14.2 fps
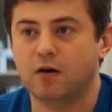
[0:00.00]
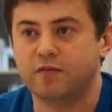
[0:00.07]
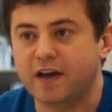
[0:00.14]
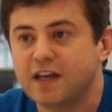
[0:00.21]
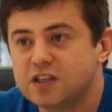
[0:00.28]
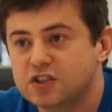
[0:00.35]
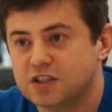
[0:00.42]

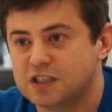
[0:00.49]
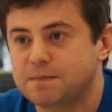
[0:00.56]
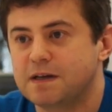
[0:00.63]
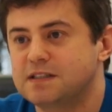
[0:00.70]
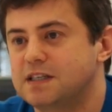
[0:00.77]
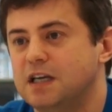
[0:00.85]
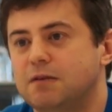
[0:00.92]
edges,
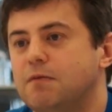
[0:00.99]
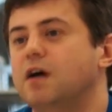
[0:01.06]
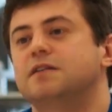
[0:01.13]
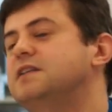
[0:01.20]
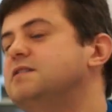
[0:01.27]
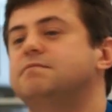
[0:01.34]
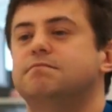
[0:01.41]
by saying,
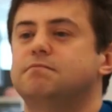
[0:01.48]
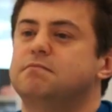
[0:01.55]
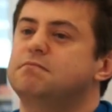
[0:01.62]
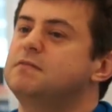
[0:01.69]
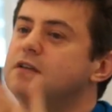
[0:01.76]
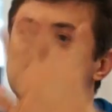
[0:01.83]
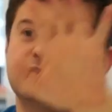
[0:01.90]
well,
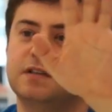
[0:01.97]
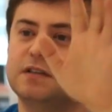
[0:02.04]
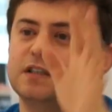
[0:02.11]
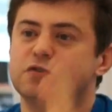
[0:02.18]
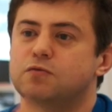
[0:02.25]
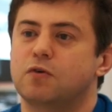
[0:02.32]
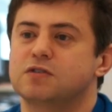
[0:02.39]

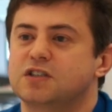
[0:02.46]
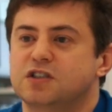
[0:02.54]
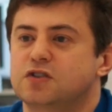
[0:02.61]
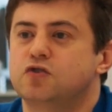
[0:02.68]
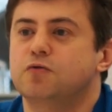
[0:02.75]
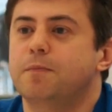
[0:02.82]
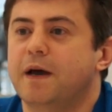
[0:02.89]
these rows are
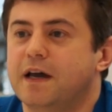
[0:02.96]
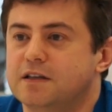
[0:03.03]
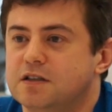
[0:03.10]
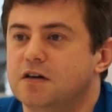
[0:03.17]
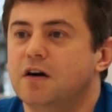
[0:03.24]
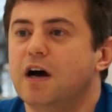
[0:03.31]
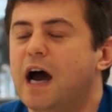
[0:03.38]
just too bad.
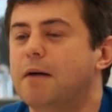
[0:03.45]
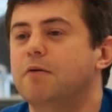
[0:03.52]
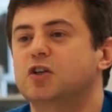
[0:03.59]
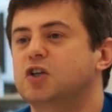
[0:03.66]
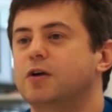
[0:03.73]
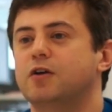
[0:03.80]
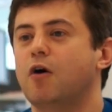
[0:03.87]
I'm
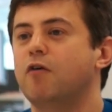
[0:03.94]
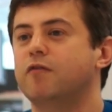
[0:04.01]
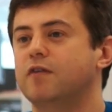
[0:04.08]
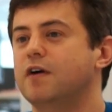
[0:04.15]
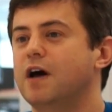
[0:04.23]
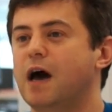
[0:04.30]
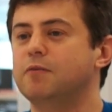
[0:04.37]
not
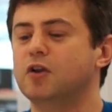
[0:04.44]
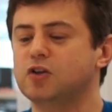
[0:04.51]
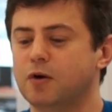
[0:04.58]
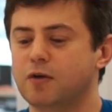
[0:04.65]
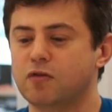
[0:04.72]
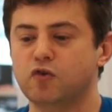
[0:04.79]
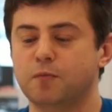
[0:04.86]

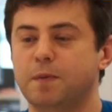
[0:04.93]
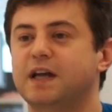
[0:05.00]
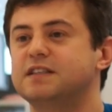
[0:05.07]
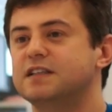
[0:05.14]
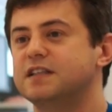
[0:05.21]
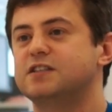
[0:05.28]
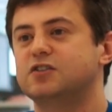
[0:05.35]
going through
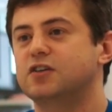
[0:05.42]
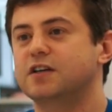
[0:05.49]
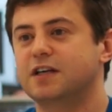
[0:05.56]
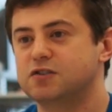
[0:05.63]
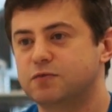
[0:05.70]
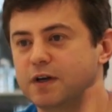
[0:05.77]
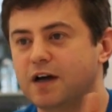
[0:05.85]
Piccadilly
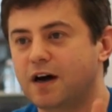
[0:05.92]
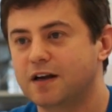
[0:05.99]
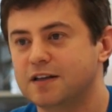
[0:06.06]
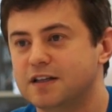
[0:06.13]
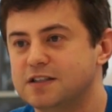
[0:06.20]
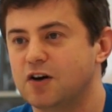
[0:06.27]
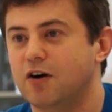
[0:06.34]
Circus
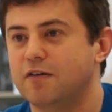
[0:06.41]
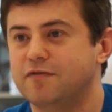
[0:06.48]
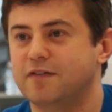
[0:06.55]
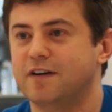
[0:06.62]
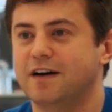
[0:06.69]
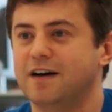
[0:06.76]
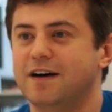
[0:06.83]
regardless
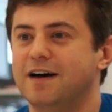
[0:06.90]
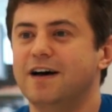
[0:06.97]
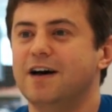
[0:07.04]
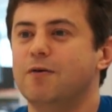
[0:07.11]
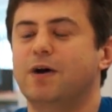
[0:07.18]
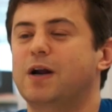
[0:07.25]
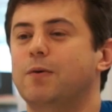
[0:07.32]
of
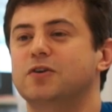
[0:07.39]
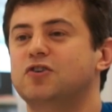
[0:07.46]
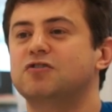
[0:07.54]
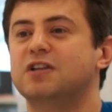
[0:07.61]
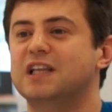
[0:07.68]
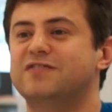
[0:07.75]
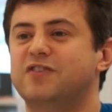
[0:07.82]
what I want
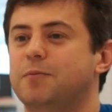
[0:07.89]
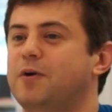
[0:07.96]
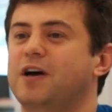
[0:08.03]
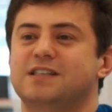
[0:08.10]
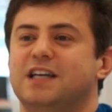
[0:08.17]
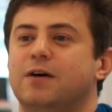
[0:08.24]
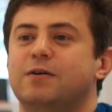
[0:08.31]
to deliver,
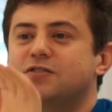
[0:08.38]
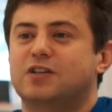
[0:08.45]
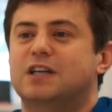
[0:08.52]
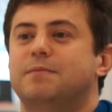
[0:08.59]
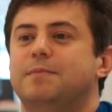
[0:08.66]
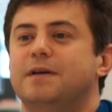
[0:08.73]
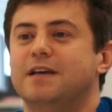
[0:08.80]
because I know it's
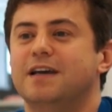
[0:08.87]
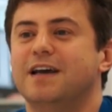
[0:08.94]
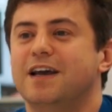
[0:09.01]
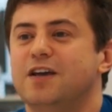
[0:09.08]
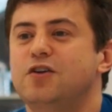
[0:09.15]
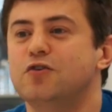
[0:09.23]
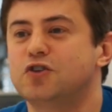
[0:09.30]
going to be
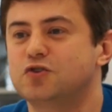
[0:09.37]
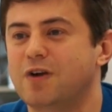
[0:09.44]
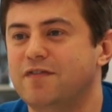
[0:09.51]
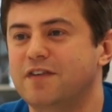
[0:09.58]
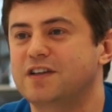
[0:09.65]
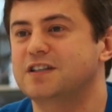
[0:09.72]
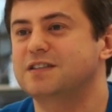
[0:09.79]
huge
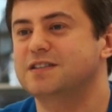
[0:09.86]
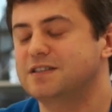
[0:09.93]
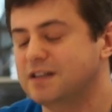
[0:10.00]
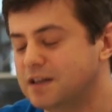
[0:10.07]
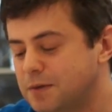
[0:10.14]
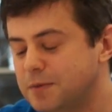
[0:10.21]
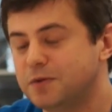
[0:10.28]
traffic.
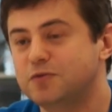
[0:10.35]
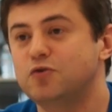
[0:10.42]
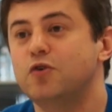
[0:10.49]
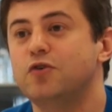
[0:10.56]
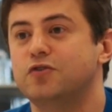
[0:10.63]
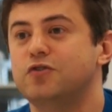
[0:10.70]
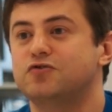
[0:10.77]
There are going
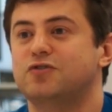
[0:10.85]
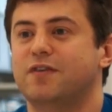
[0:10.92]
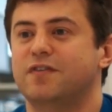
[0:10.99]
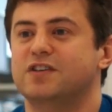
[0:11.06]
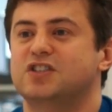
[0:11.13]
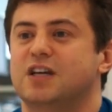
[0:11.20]
to be huge traffic